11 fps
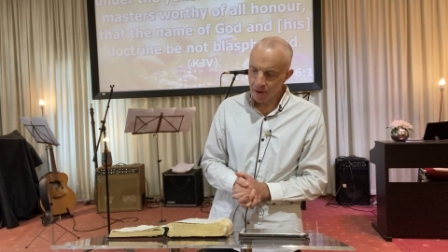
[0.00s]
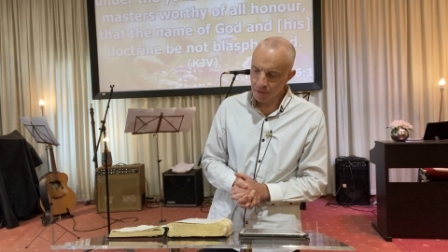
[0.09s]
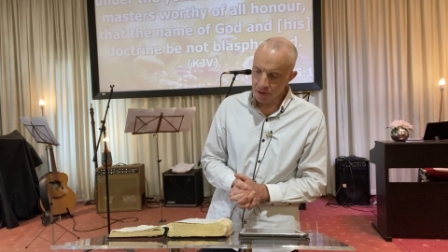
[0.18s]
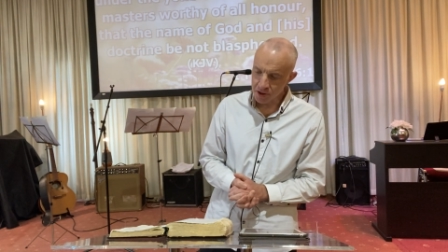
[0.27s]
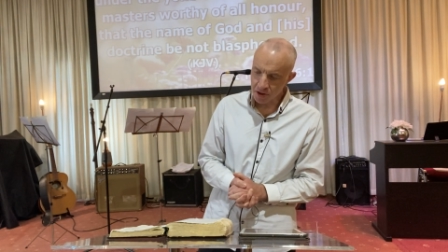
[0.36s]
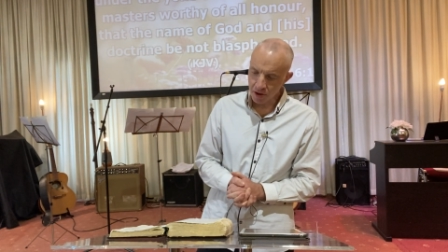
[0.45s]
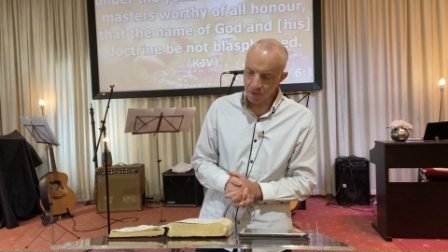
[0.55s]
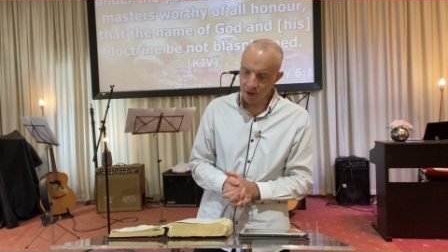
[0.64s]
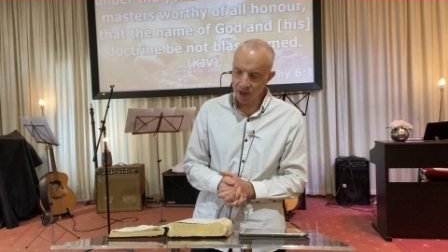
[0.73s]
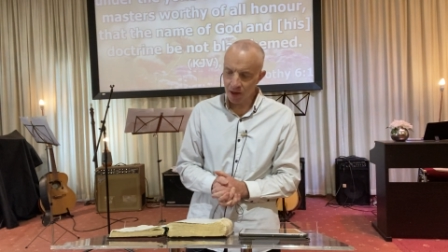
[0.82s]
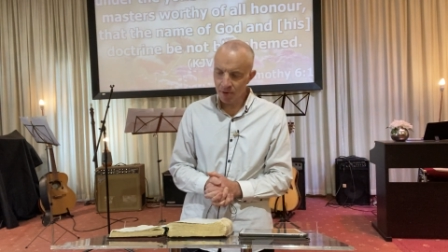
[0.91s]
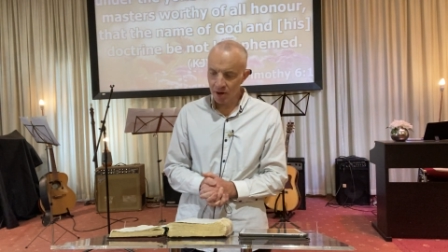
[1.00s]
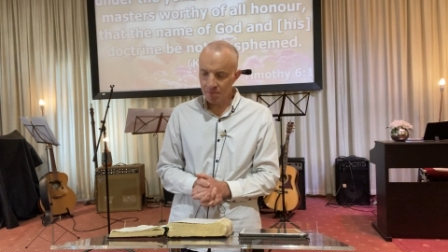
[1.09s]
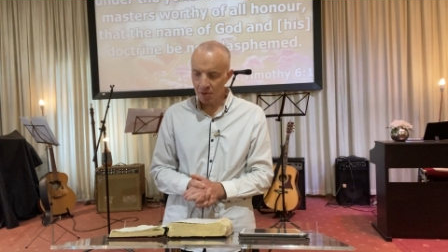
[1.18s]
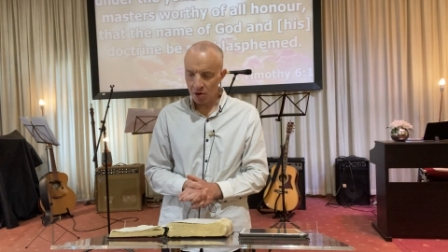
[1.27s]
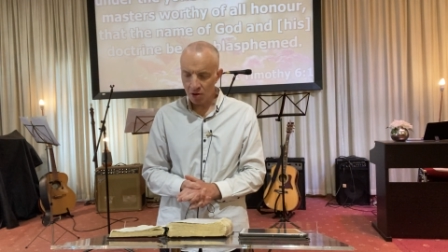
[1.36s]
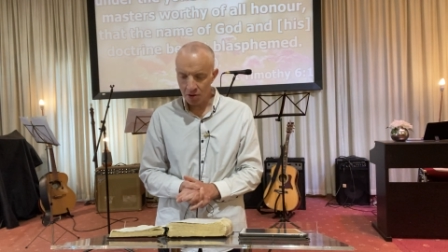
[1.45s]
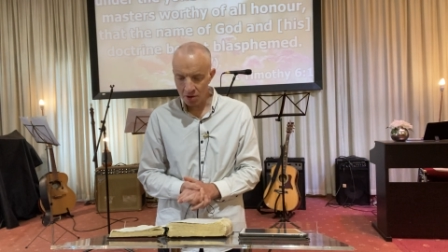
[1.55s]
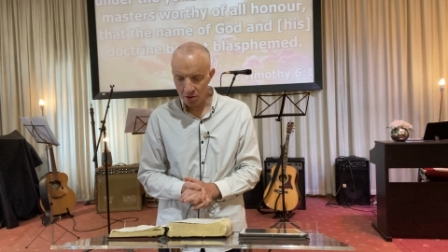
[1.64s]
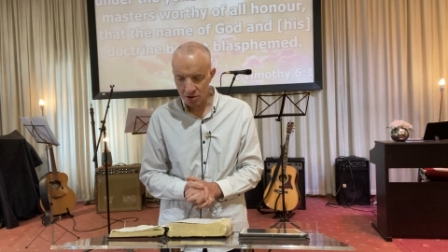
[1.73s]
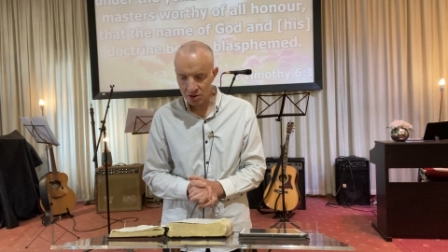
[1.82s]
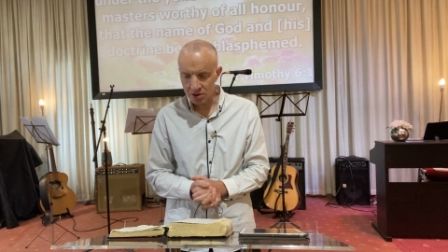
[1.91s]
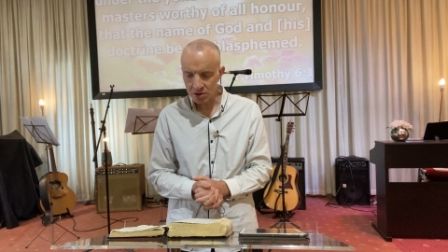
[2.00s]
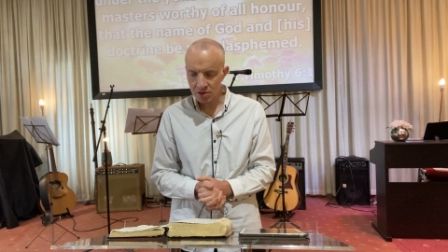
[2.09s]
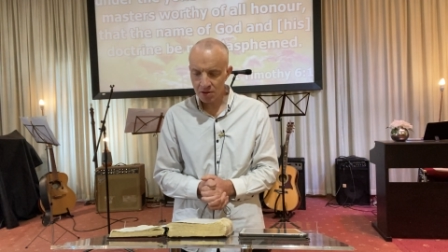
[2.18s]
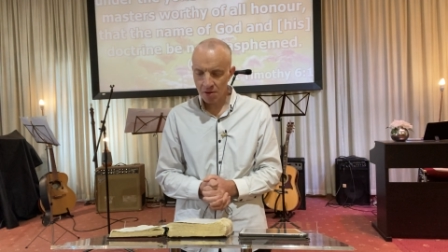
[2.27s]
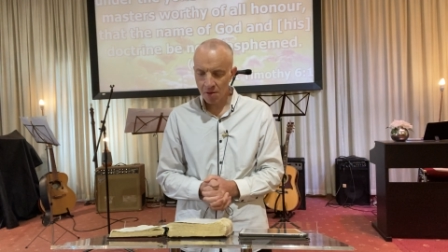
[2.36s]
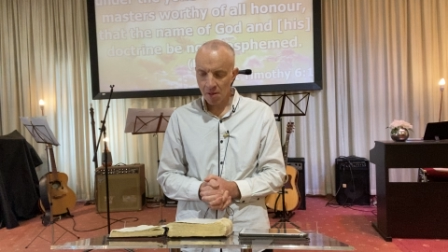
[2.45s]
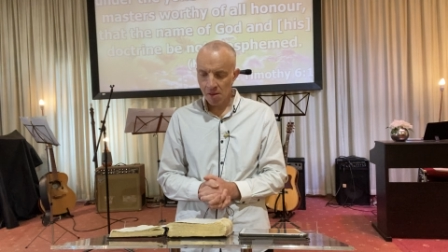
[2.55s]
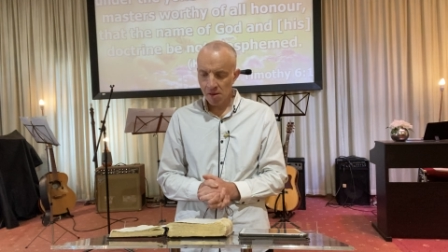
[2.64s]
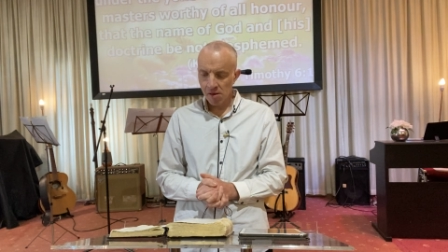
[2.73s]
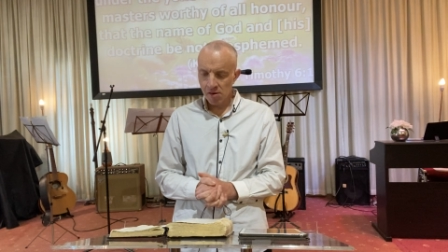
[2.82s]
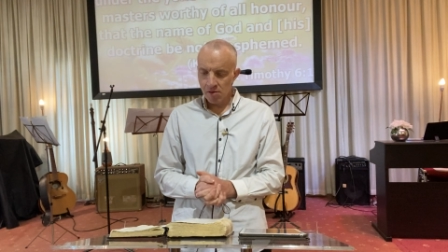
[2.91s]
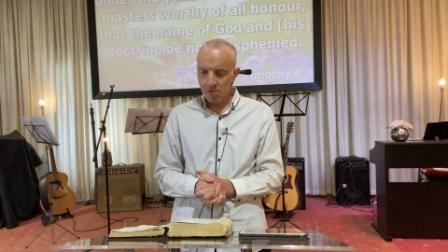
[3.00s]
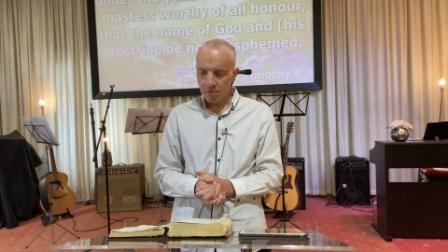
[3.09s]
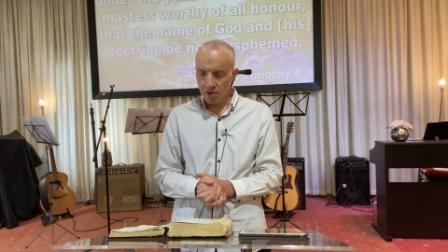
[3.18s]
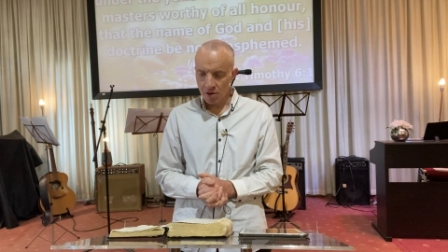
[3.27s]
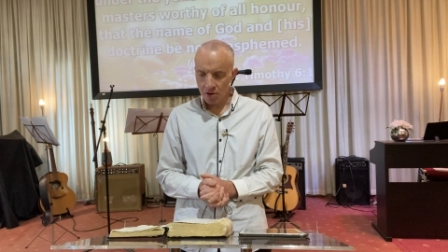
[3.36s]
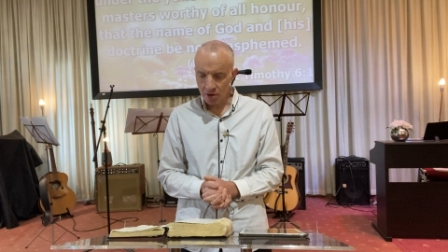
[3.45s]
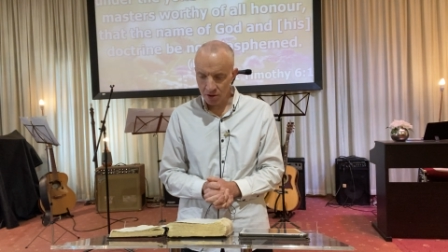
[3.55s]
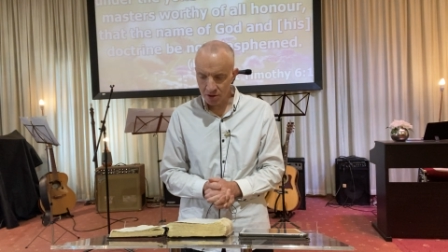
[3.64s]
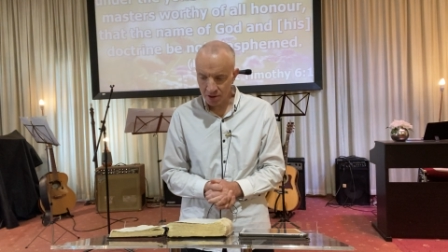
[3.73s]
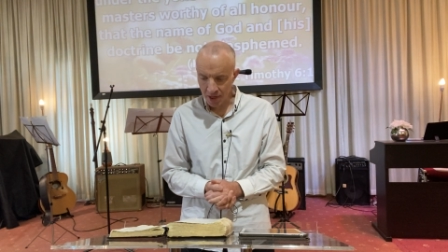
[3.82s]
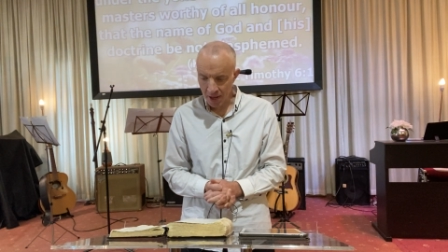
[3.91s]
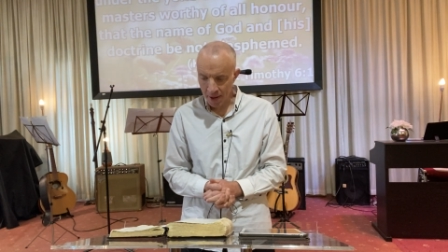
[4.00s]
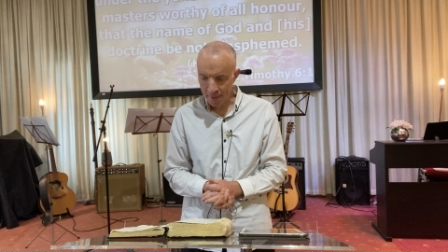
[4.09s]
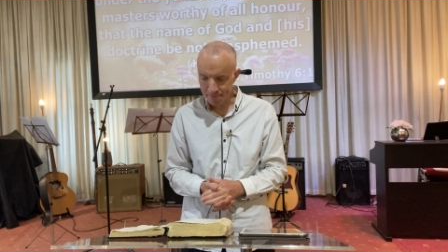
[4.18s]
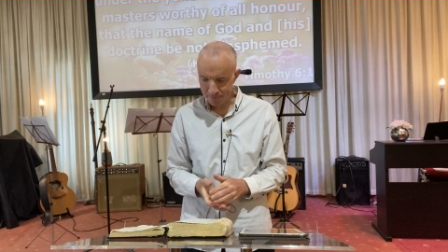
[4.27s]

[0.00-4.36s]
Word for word: I'm going to talk really about Paul's Paul's uh,